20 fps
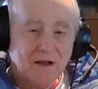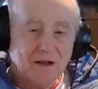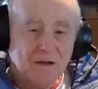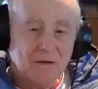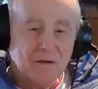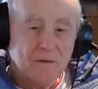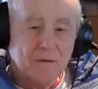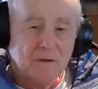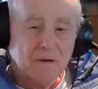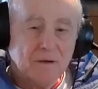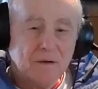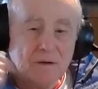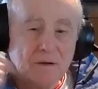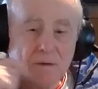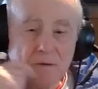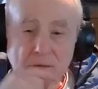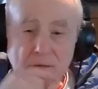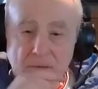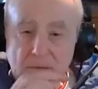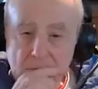iPad,
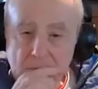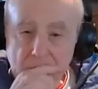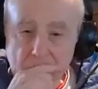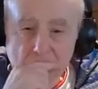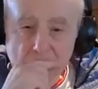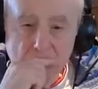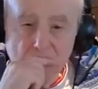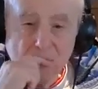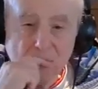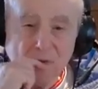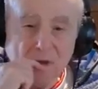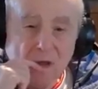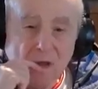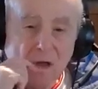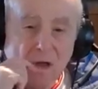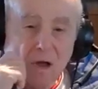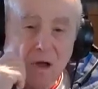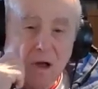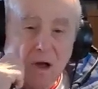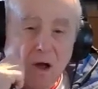so she um,
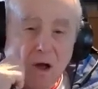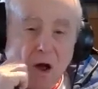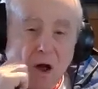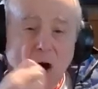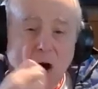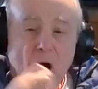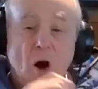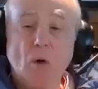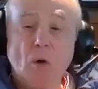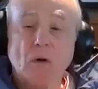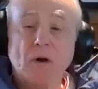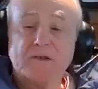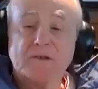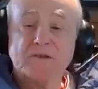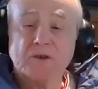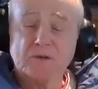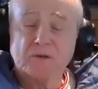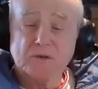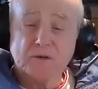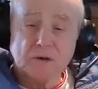she oh, she came
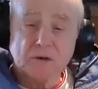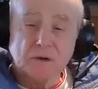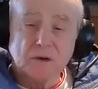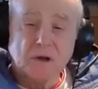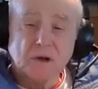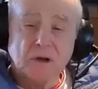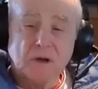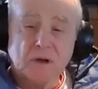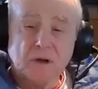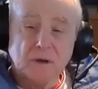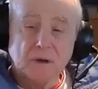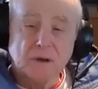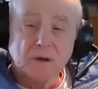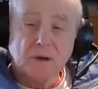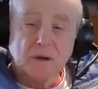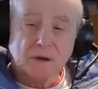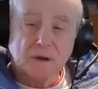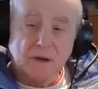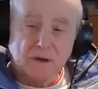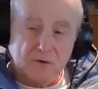your, out to tell me something.
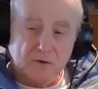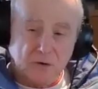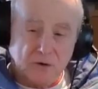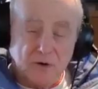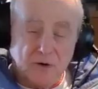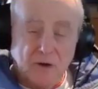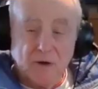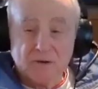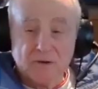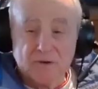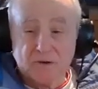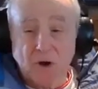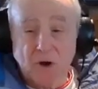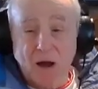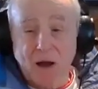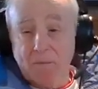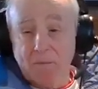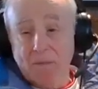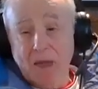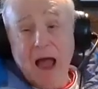Uh-huh. Your, so
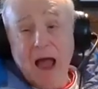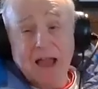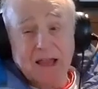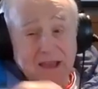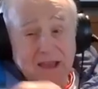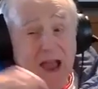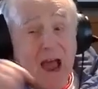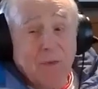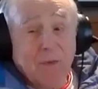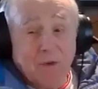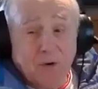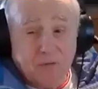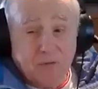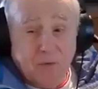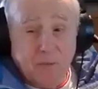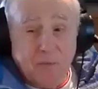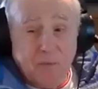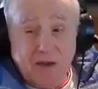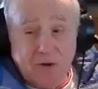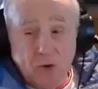um, I gather
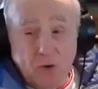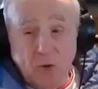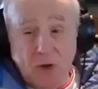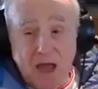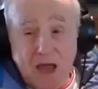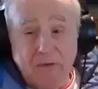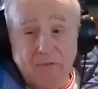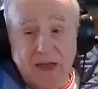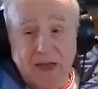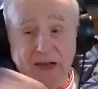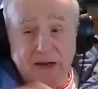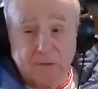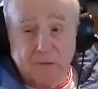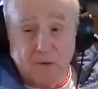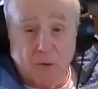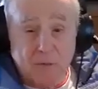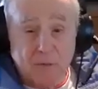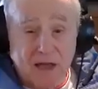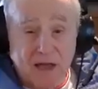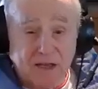from that you have had a
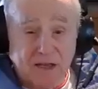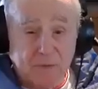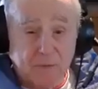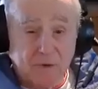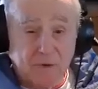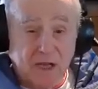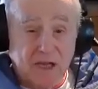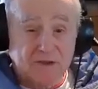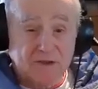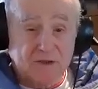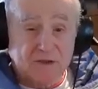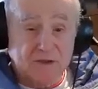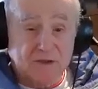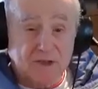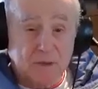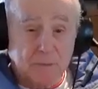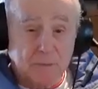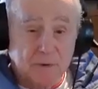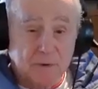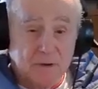romantic
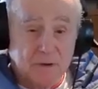relationship.